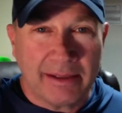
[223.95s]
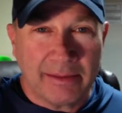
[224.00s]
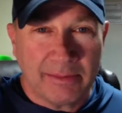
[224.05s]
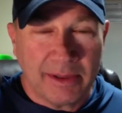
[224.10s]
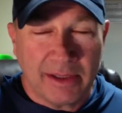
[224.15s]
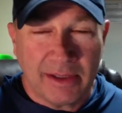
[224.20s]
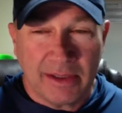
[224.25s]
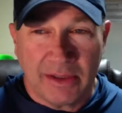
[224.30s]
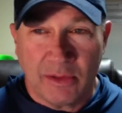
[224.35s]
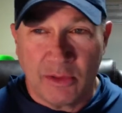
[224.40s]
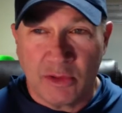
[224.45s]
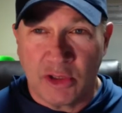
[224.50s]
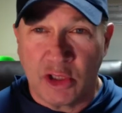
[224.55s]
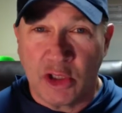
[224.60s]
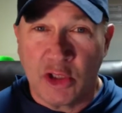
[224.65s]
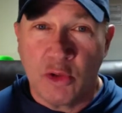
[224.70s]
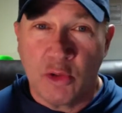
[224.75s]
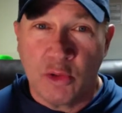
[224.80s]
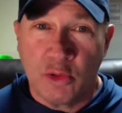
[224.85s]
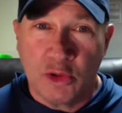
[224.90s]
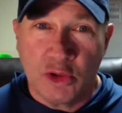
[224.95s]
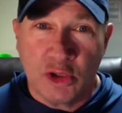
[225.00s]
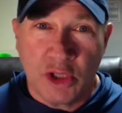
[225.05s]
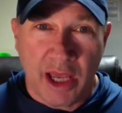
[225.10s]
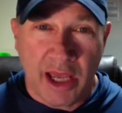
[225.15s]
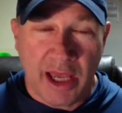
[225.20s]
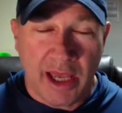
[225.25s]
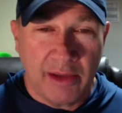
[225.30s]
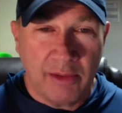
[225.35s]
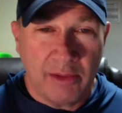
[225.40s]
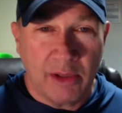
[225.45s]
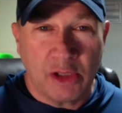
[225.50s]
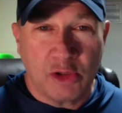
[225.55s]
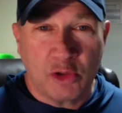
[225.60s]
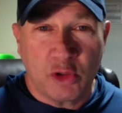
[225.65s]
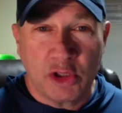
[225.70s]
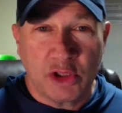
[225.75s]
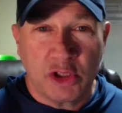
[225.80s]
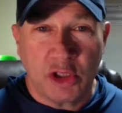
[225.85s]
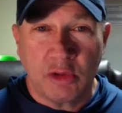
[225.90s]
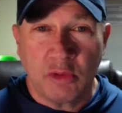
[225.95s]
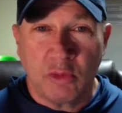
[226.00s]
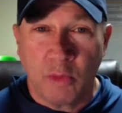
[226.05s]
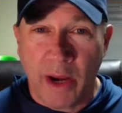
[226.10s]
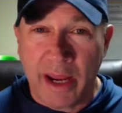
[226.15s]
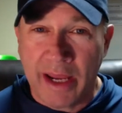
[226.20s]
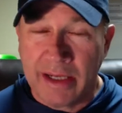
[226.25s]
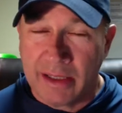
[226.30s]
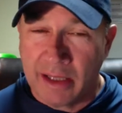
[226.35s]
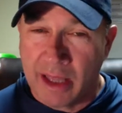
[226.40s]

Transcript: And there's a huge uh, attrition rate.